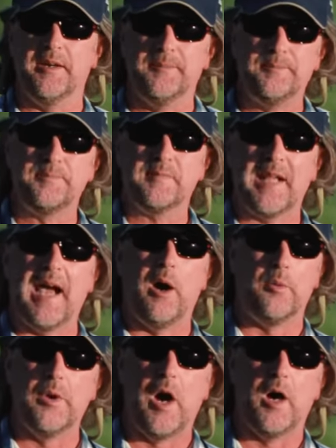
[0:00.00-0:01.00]
you
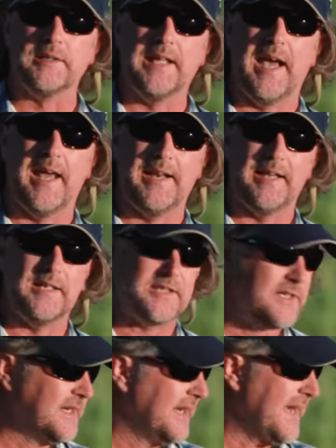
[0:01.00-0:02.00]
how wrong that
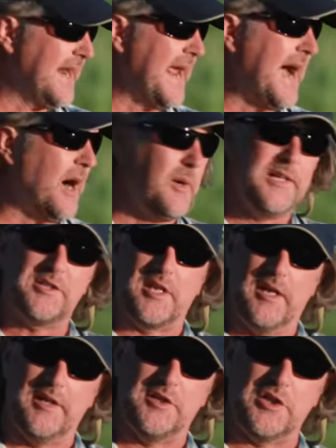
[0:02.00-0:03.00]
is, and how it's
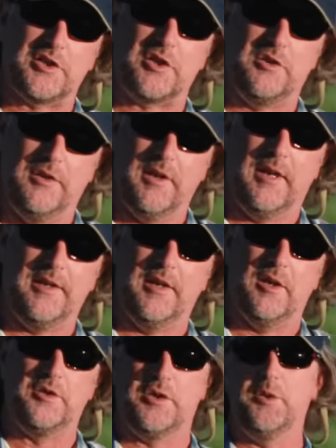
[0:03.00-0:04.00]
gonna just
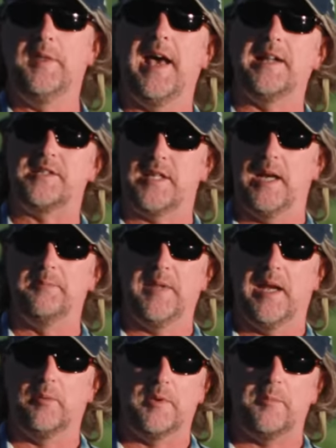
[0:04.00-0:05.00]
do that same
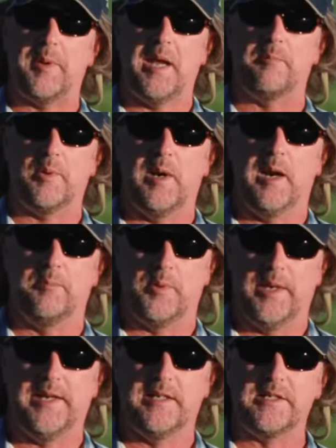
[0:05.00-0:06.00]
thing with the paper
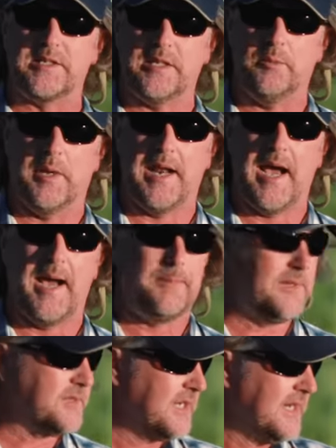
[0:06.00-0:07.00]
airplane and see what
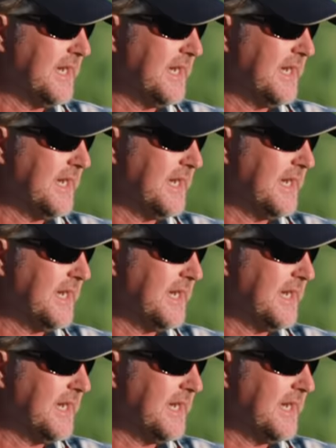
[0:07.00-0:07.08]
happens.